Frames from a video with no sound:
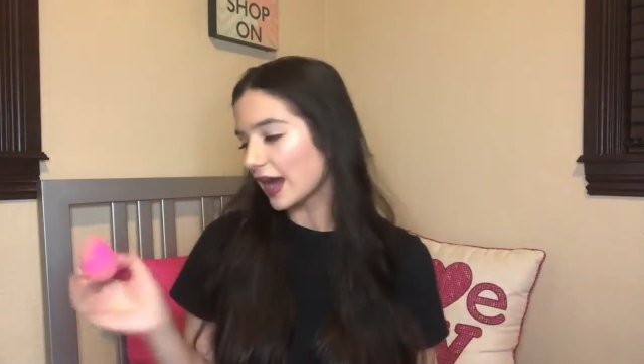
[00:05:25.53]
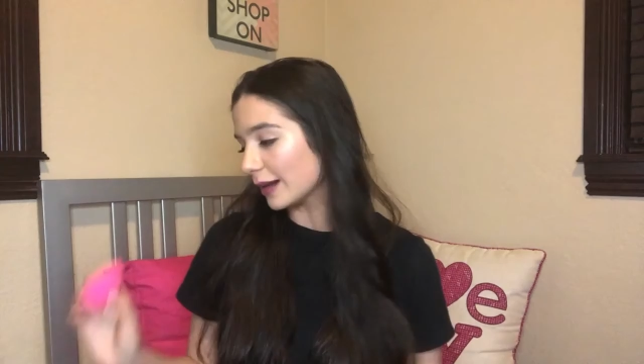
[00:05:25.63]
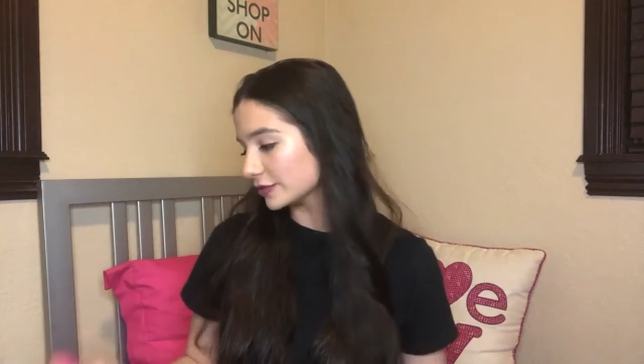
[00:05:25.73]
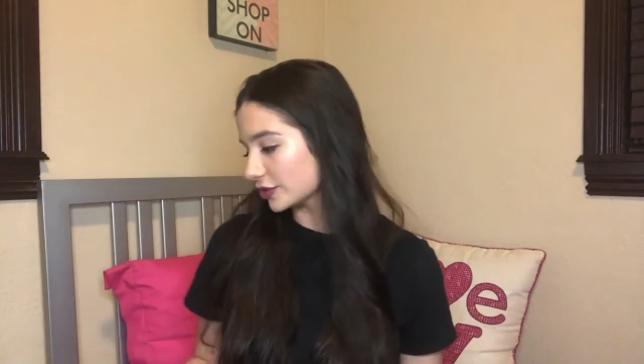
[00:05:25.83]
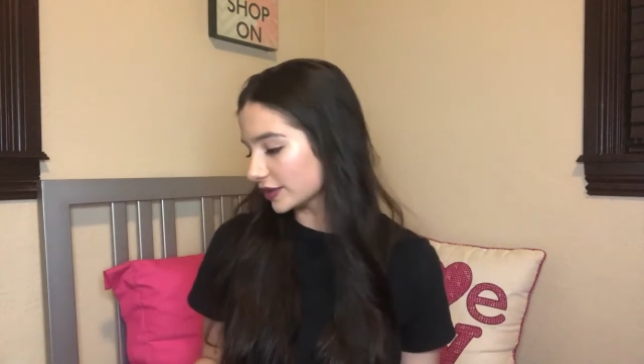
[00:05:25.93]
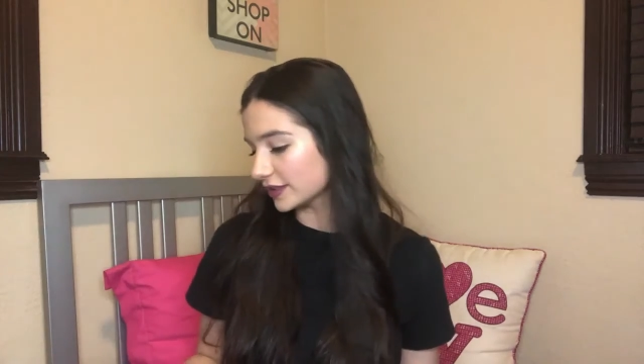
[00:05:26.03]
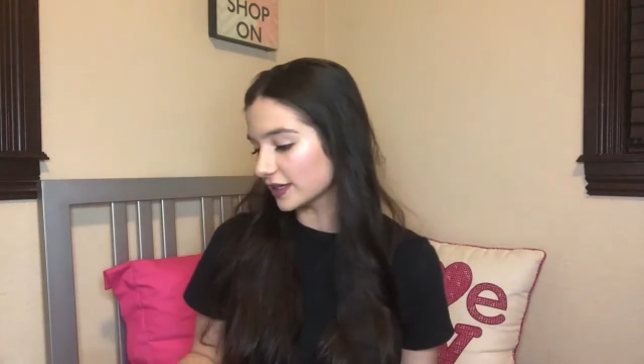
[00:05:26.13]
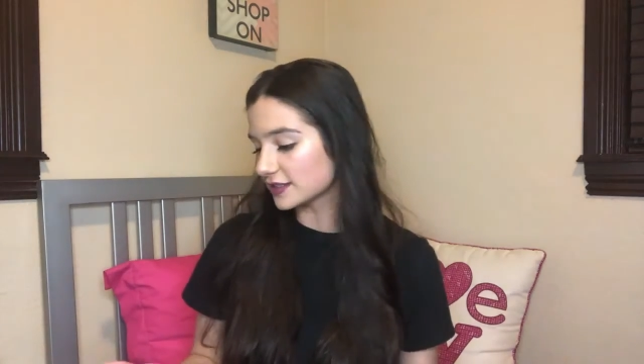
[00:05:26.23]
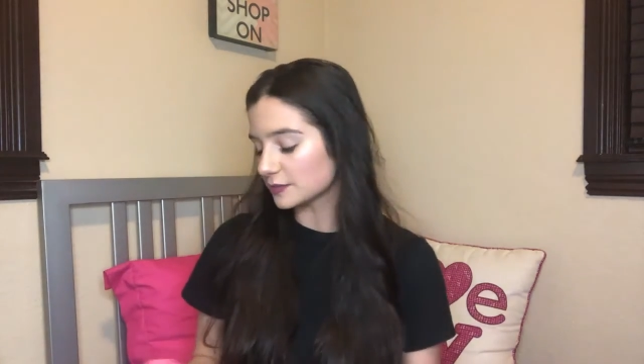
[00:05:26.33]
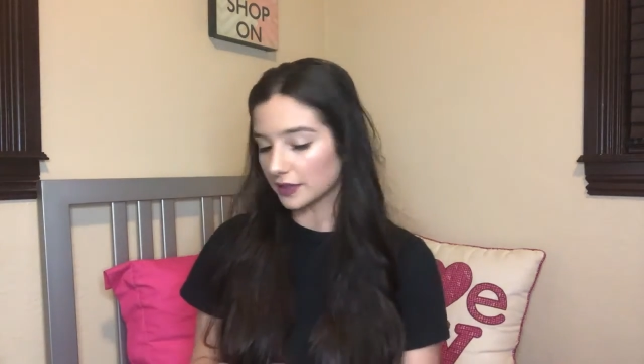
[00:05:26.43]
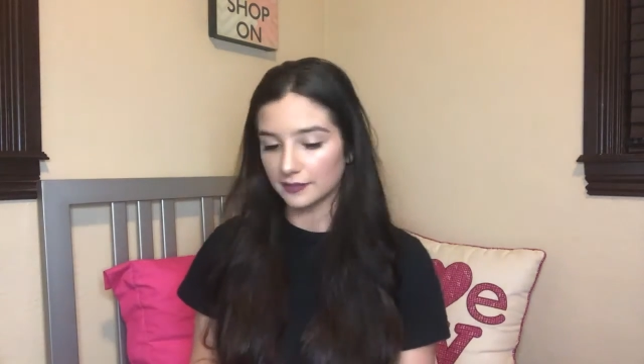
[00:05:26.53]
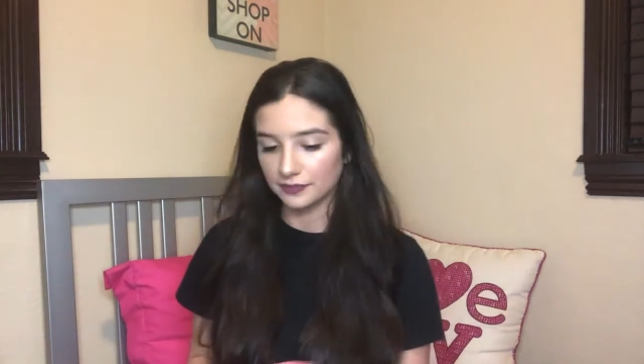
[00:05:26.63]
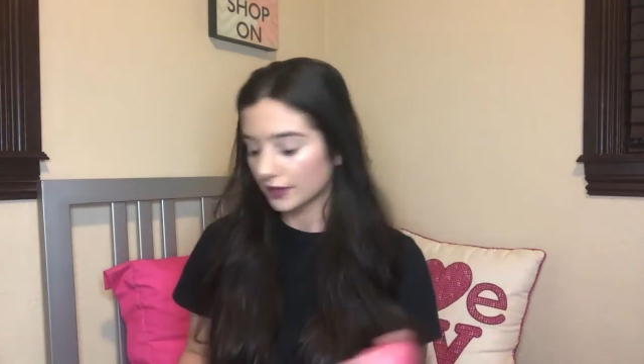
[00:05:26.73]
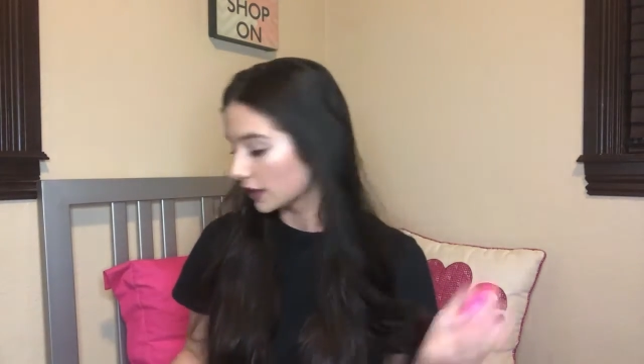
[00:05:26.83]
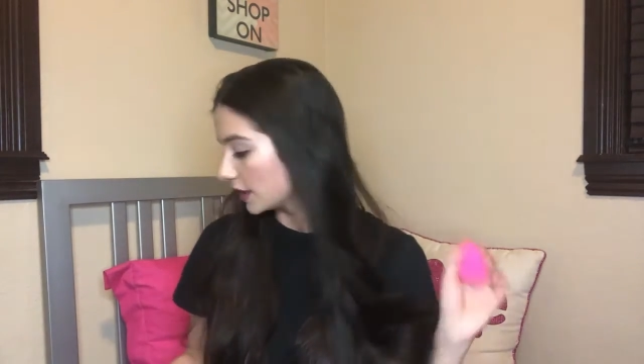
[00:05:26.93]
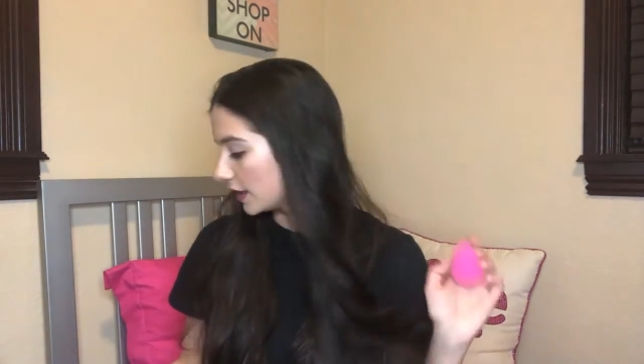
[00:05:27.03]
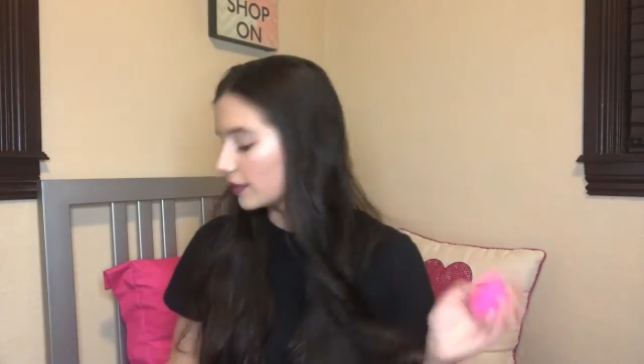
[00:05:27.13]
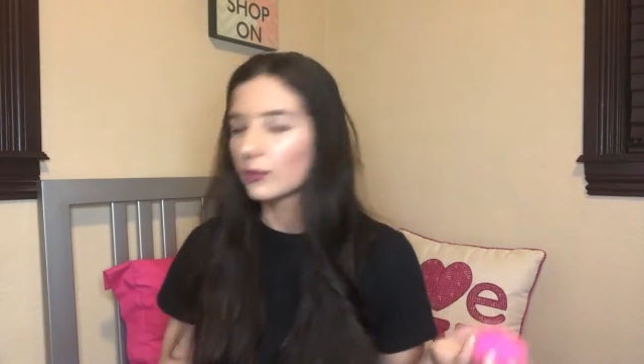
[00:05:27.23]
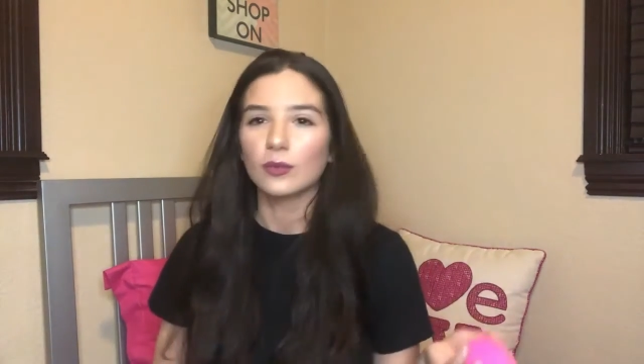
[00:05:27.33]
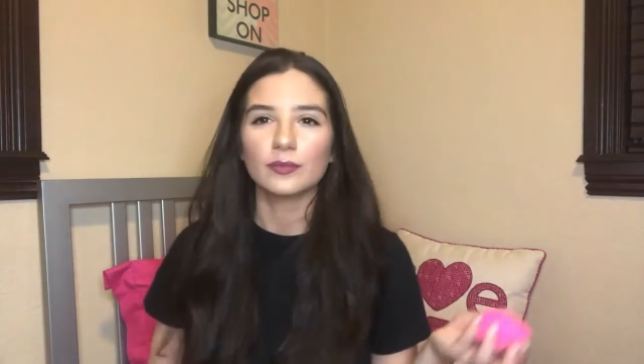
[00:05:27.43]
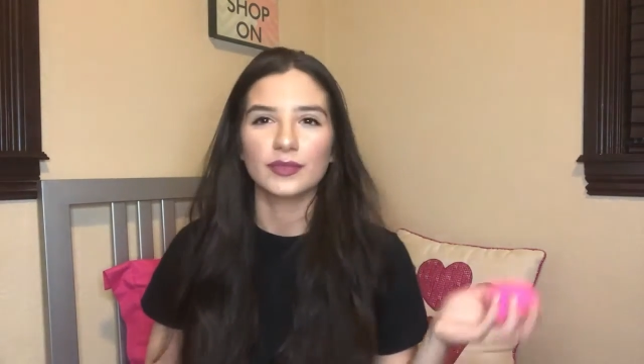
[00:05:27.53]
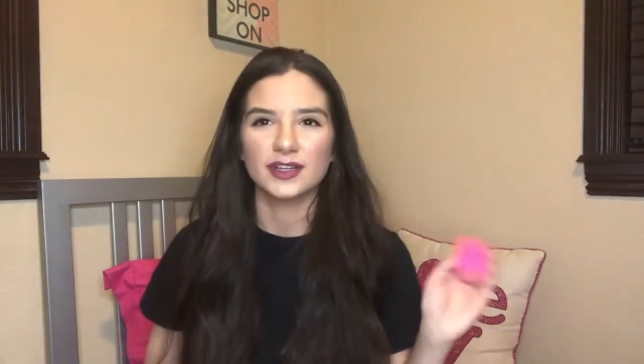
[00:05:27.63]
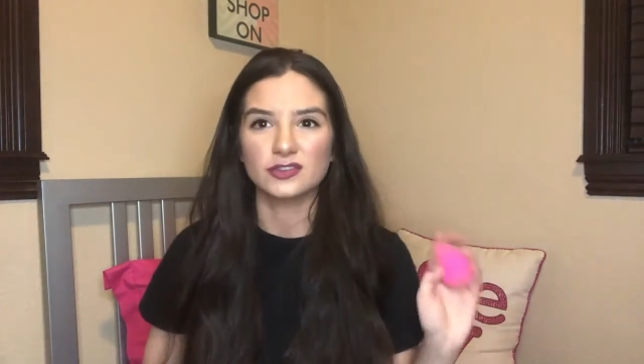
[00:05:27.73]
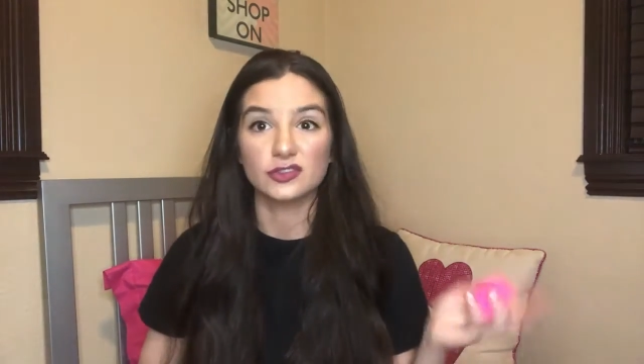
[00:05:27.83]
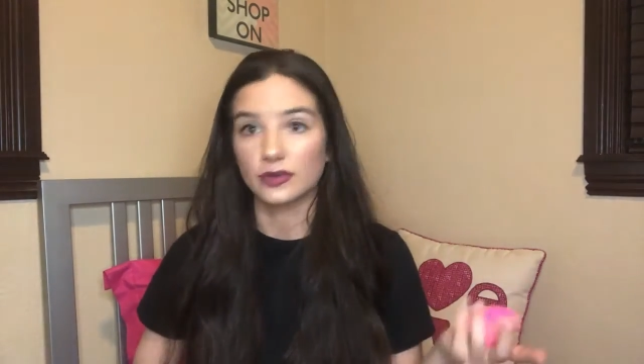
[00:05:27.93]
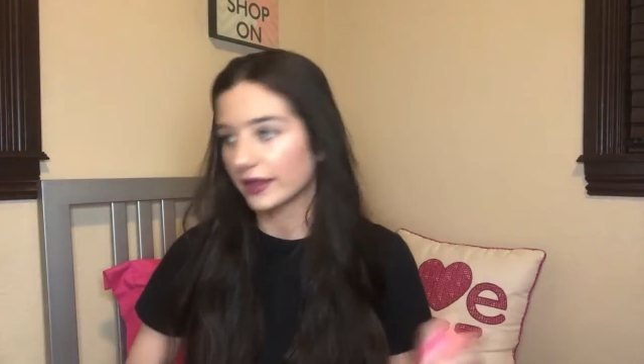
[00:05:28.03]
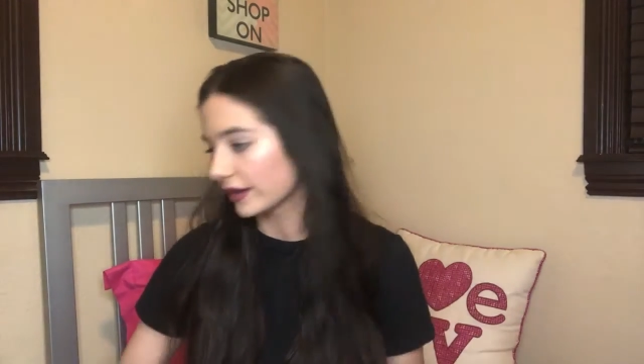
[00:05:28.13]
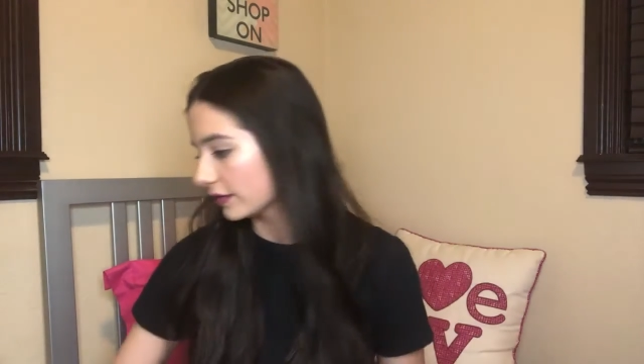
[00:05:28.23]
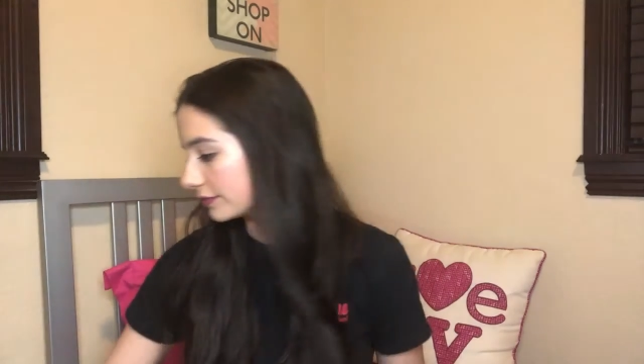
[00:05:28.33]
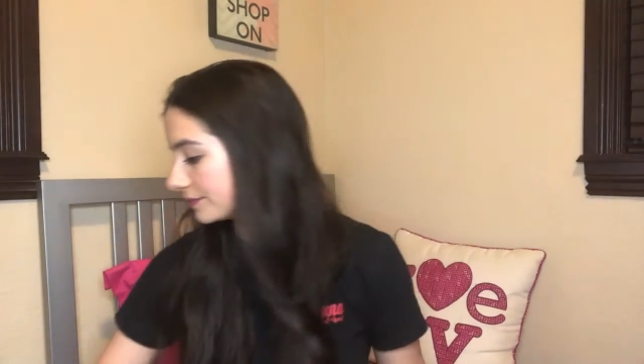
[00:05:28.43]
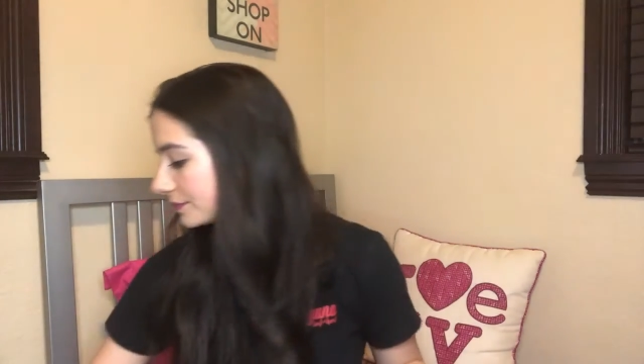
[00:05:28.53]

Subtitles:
I'm sure it does, but let's just try that out.